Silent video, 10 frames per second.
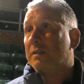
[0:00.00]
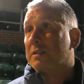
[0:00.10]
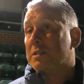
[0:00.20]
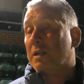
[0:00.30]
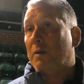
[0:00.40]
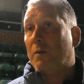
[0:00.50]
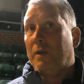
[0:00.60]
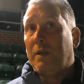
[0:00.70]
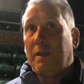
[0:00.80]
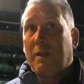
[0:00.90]
So,
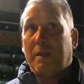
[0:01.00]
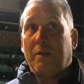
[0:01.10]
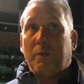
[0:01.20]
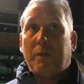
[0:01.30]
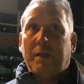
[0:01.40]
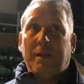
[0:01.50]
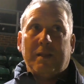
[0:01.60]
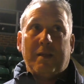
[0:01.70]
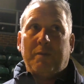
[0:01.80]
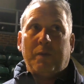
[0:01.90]
you know,
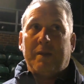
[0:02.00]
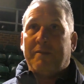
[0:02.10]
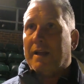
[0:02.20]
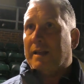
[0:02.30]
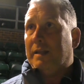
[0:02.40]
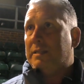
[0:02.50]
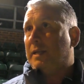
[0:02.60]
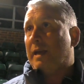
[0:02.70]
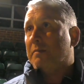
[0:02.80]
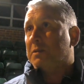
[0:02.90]
you'll never, will never get any easy
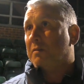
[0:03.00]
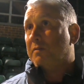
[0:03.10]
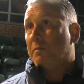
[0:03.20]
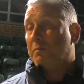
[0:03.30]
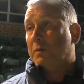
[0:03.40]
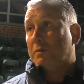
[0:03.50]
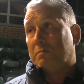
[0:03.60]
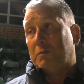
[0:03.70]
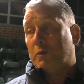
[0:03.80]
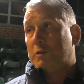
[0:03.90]
games off them, but
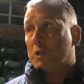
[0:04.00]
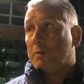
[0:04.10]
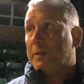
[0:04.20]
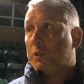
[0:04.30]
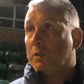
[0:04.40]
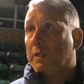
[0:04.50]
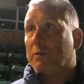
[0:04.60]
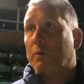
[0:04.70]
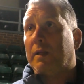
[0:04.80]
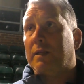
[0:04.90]
we're just going to make sure they
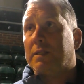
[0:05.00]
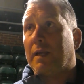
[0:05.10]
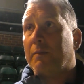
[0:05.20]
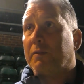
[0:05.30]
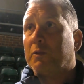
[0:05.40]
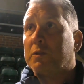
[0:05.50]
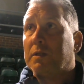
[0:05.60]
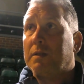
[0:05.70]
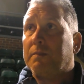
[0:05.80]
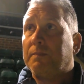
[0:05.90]
don't get an easy game of us
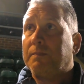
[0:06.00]
neither.